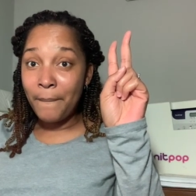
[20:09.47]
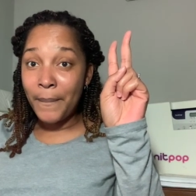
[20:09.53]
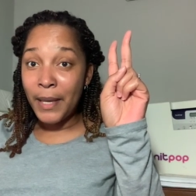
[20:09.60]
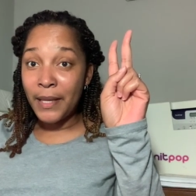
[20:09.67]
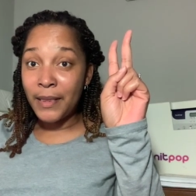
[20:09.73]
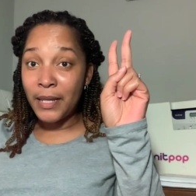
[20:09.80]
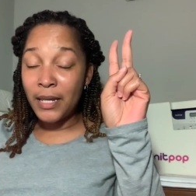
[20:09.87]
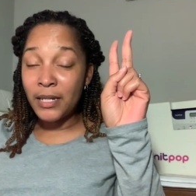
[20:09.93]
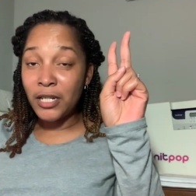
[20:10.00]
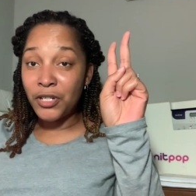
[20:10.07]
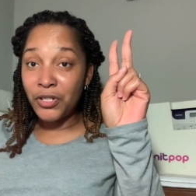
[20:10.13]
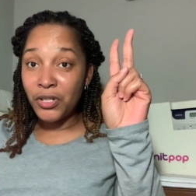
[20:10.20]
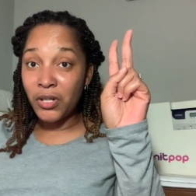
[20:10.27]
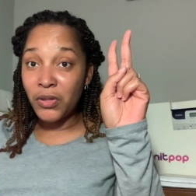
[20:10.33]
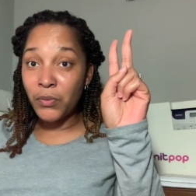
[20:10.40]
And then
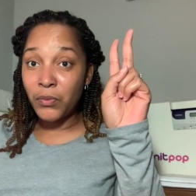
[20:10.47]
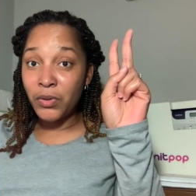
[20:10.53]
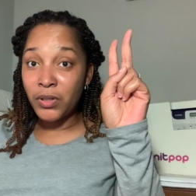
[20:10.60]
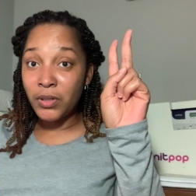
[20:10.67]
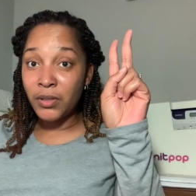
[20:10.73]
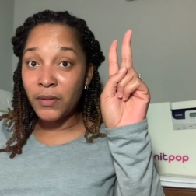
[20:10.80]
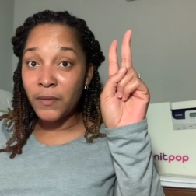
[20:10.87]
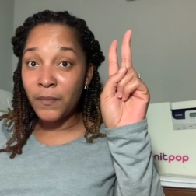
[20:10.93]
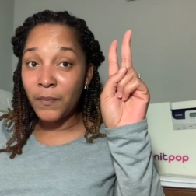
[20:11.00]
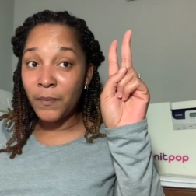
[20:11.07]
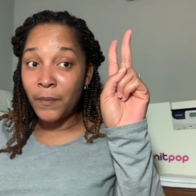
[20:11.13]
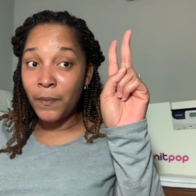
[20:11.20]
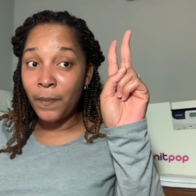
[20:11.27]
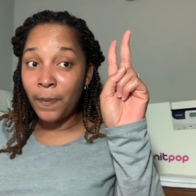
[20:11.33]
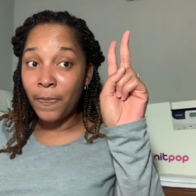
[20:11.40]
another one
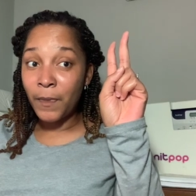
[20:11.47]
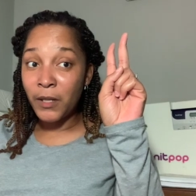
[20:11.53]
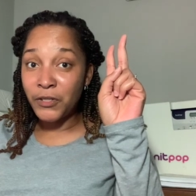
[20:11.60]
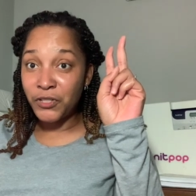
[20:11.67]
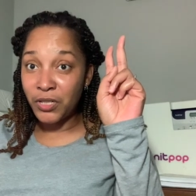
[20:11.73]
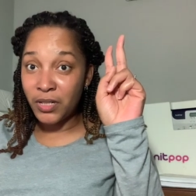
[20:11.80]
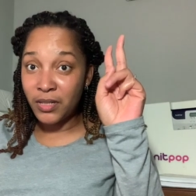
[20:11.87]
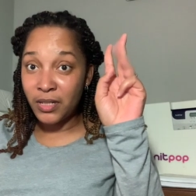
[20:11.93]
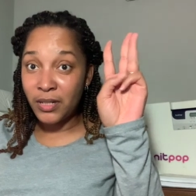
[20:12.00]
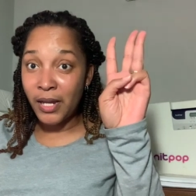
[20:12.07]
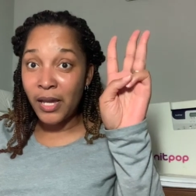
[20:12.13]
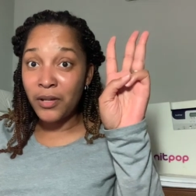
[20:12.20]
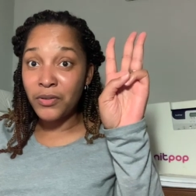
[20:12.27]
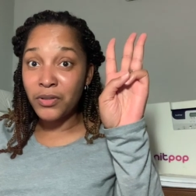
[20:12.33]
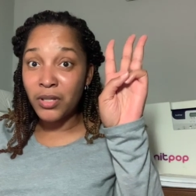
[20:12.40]
just
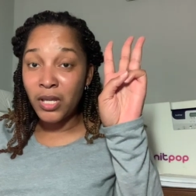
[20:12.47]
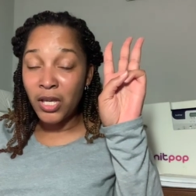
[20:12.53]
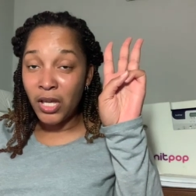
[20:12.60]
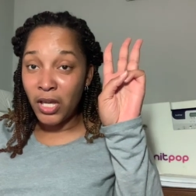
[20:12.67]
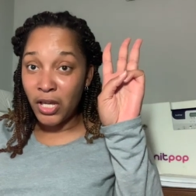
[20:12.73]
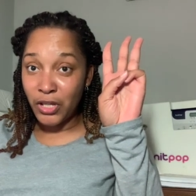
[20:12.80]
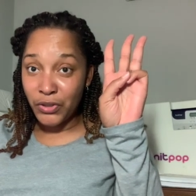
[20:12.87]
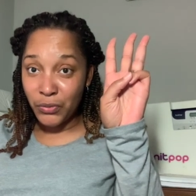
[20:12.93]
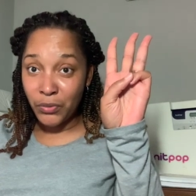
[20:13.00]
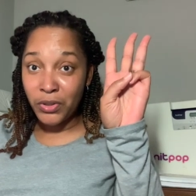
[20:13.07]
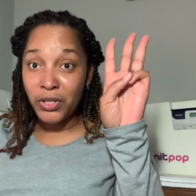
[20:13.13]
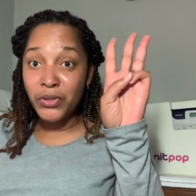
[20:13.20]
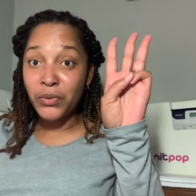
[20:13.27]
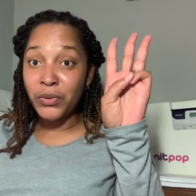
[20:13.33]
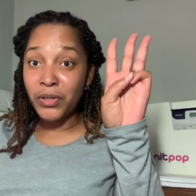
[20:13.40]
denounced in
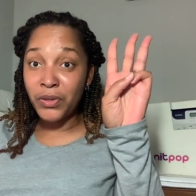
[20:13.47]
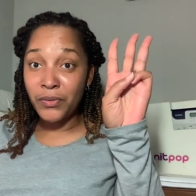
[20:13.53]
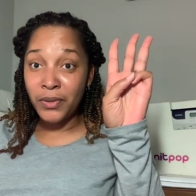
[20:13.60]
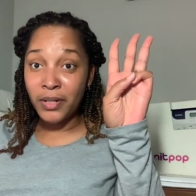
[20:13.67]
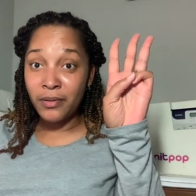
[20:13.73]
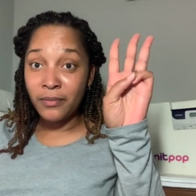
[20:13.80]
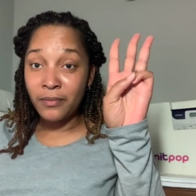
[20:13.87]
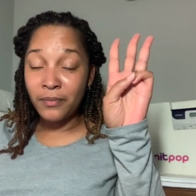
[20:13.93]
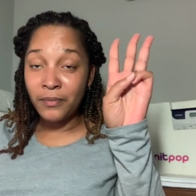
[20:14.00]
2023.